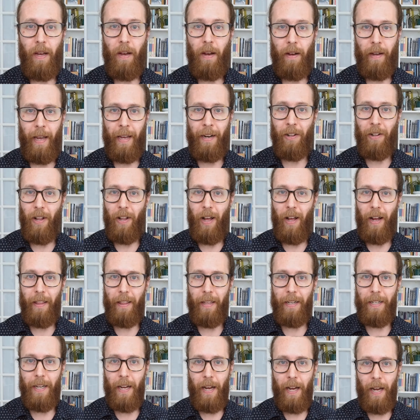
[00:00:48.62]
And a lot of the
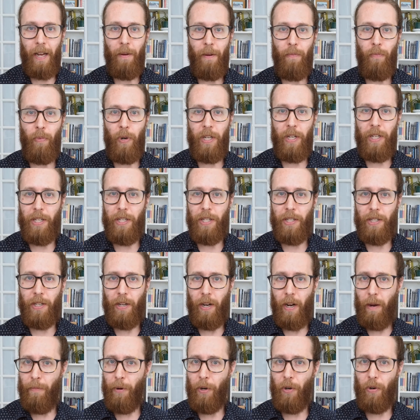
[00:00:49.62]
time, we just
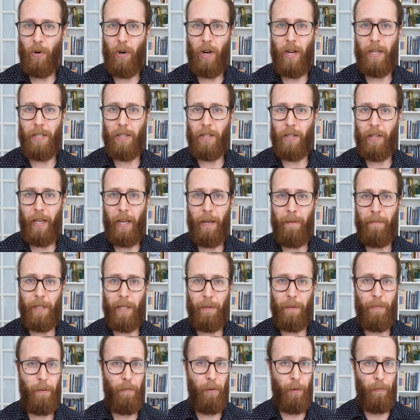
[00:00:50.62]
come across claims that
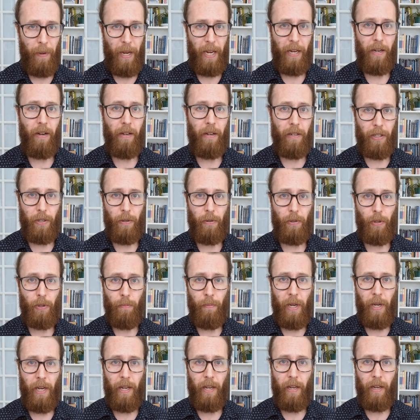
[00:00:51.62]
people make on social
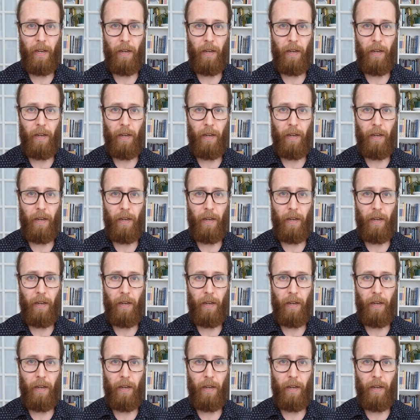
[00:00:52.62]
media